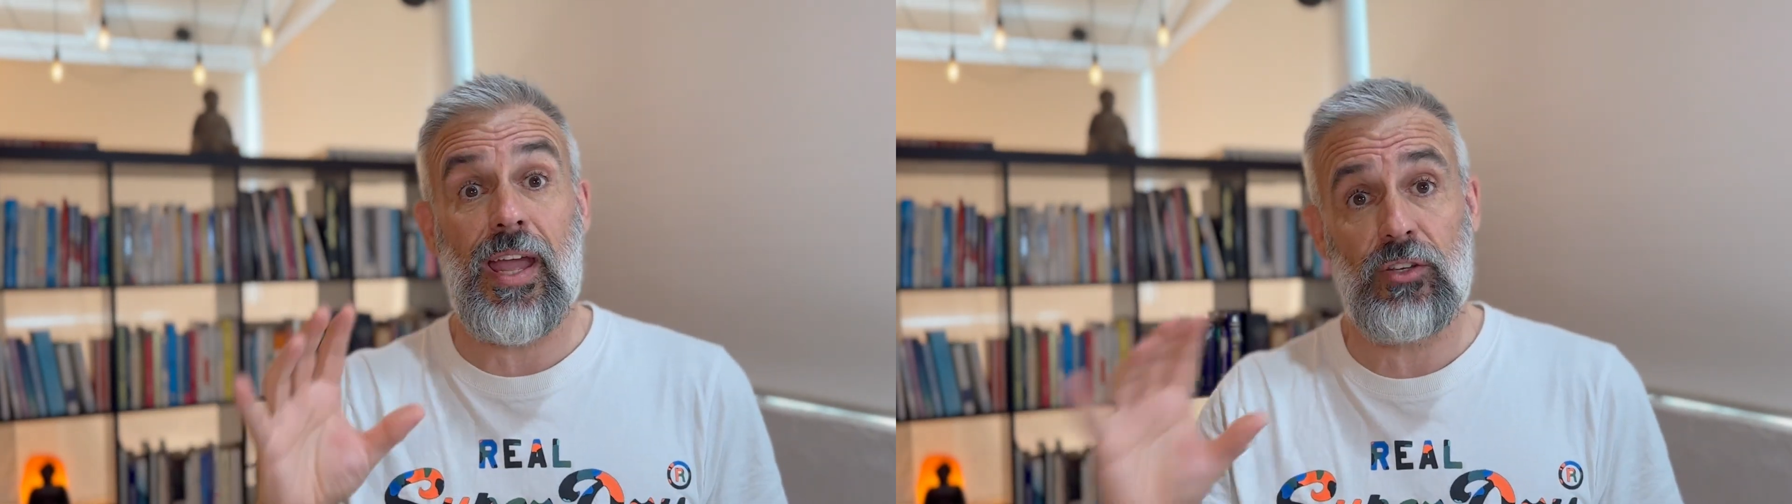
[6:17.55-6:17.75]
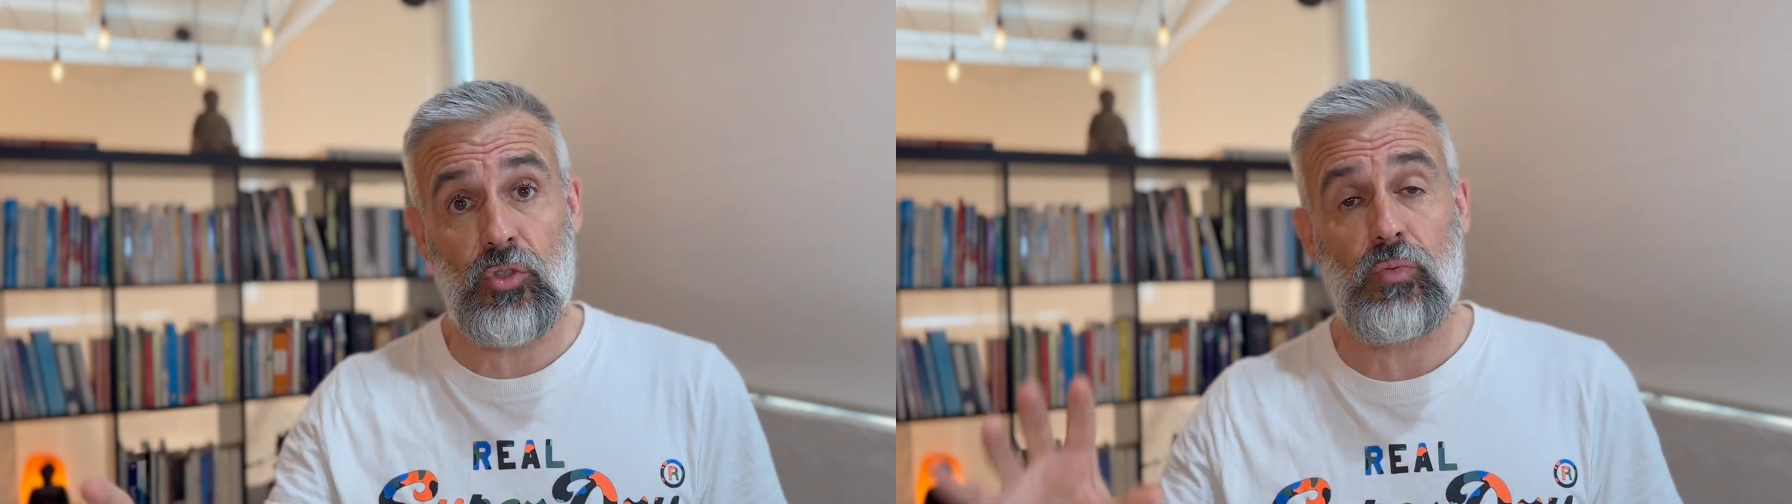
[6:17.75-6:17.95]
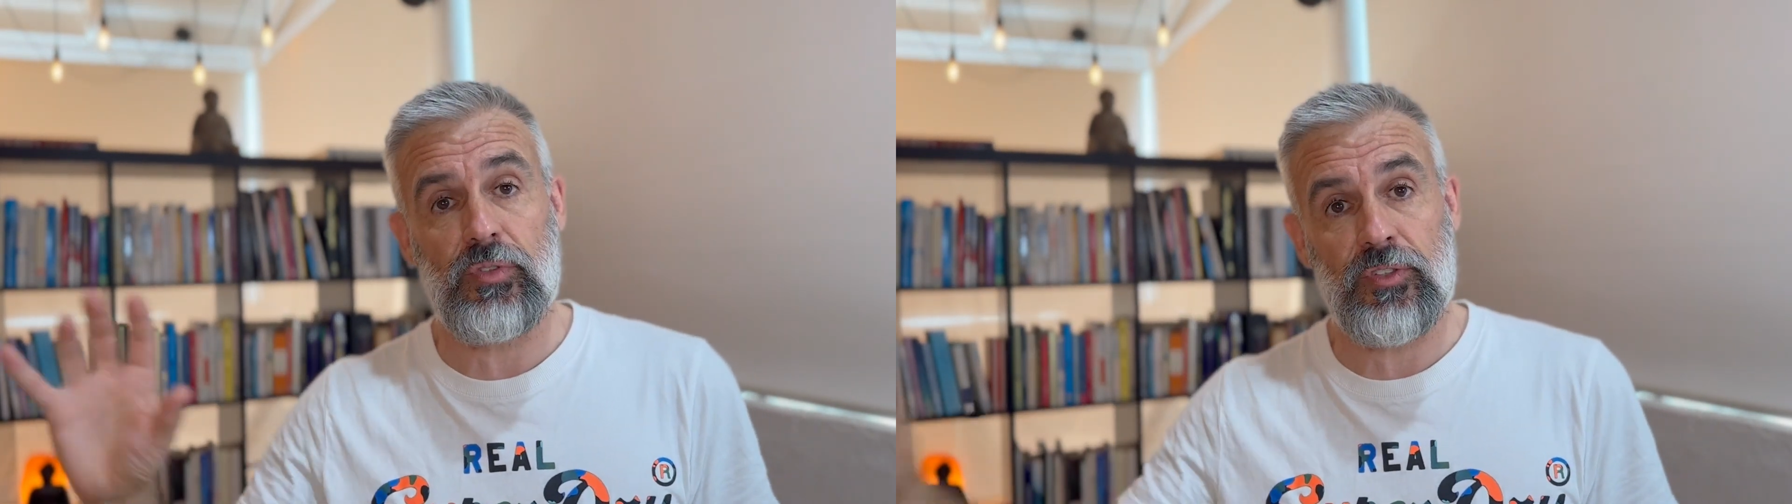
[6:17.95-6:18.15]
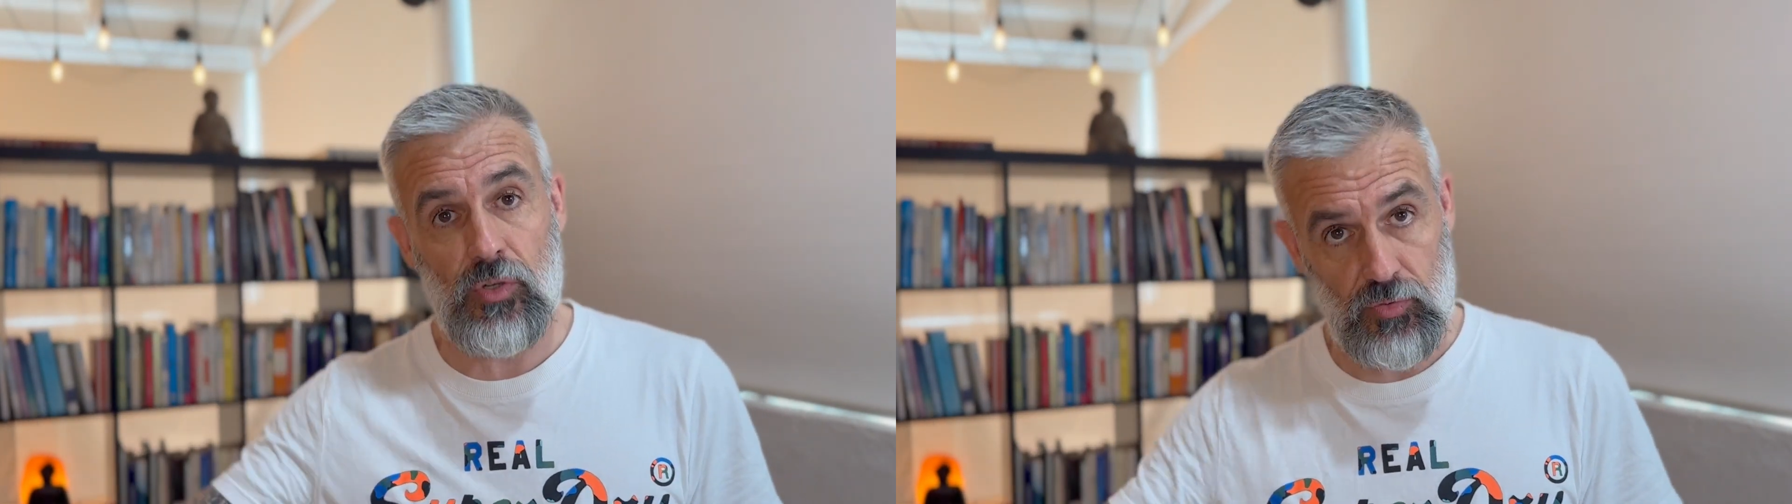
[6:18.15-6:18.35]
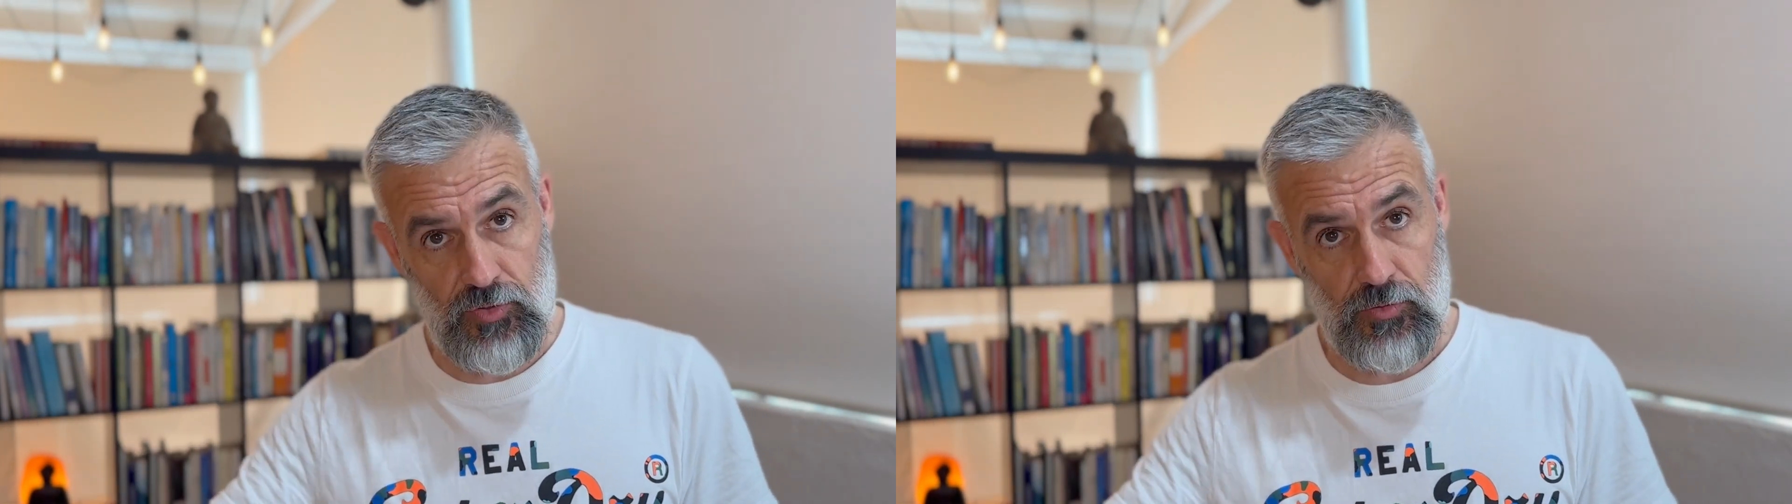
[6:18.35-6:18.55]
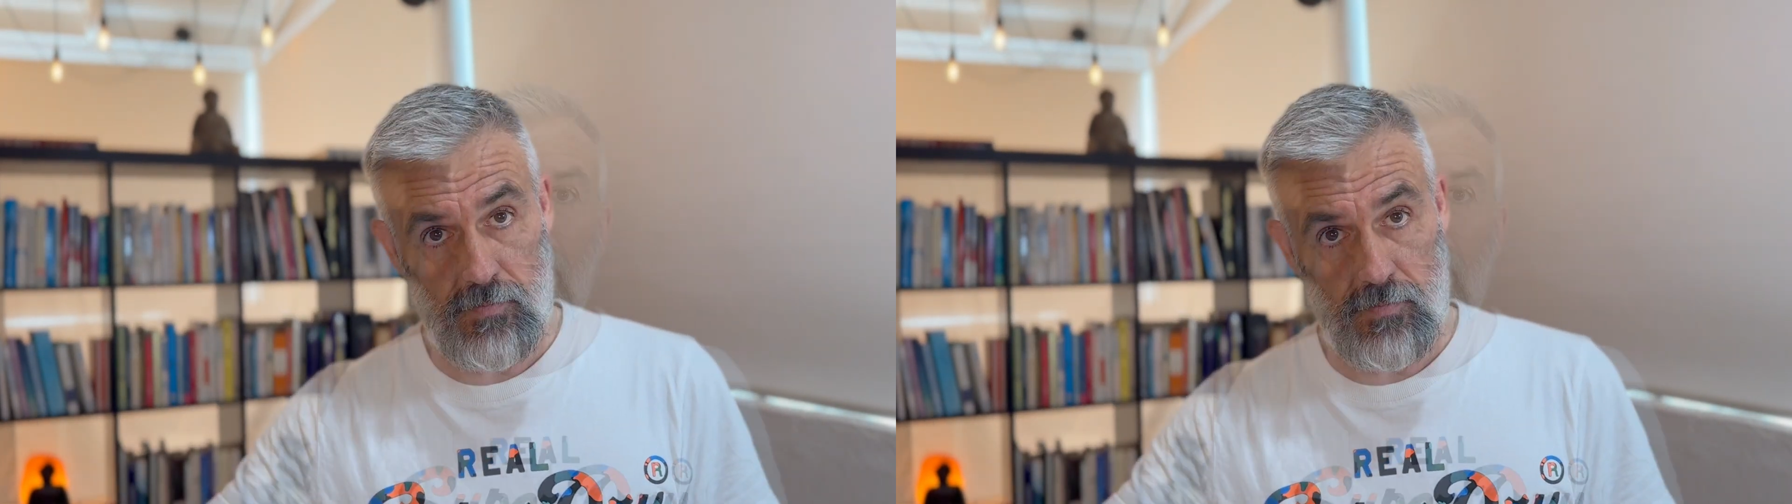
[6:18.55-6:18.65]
and your results.